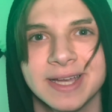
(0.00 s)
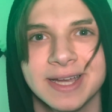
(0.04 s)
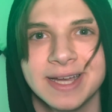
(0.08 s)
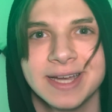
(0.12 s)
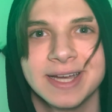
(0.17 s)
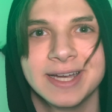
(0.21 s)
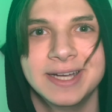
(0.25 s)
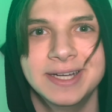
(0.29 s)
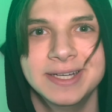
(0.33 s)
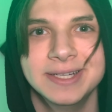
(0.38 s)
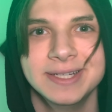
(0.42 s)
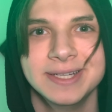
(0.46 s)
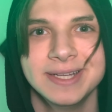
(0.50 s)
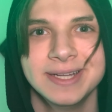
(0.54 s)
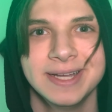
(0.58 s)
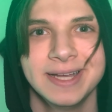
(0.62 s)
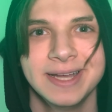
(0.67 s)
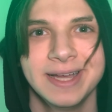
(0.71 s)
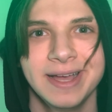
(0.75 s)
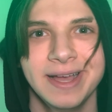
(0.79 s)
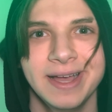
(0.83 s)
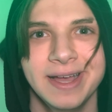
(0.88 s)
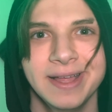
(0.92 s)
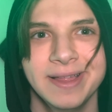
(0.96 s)
Uh,
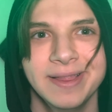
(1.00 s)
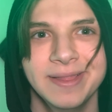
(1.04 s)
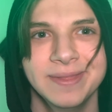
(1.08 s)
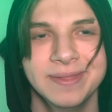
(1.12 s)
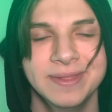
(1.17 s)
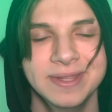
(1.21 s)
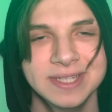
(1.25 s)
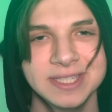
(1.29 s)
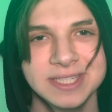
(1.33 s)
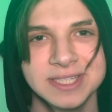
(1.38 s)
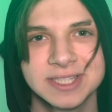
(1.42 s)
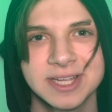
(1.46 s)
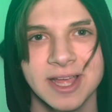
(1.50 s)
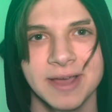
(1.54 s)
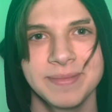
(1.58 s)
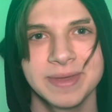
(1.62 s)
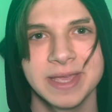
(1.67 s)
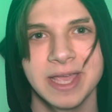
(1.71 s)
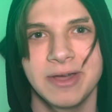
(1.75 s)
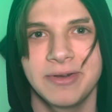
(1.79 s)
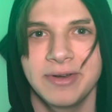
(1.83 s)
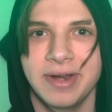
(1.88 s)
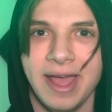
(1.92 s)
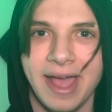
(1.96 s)
this is
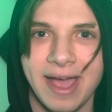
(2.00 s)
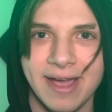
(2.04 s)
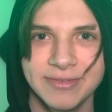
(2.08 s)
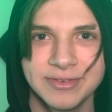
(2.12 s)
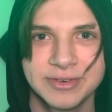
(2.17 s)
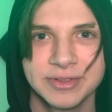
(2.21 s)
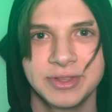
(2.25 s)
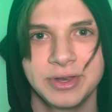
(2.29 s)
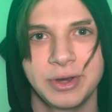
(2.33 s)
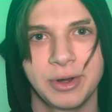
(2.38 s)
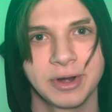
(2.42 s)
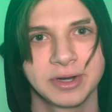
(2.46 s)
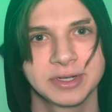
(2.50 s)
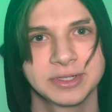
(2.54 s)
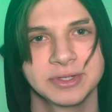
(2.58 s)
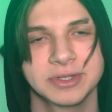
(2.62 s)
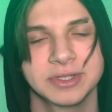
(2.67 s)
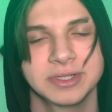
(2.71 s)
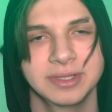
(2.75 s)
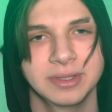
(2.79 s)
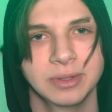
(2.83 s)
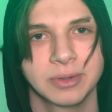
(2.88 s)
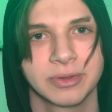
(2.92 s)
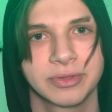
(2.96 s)
coming out after the Dark
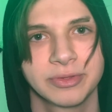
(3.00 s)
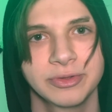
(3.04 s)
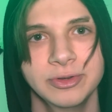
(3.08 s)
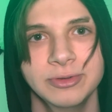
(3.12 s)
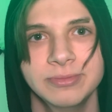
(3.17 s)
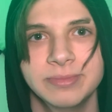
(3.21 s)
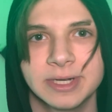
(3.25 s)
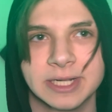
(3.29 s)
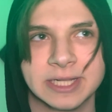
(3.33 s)
Souls lore through,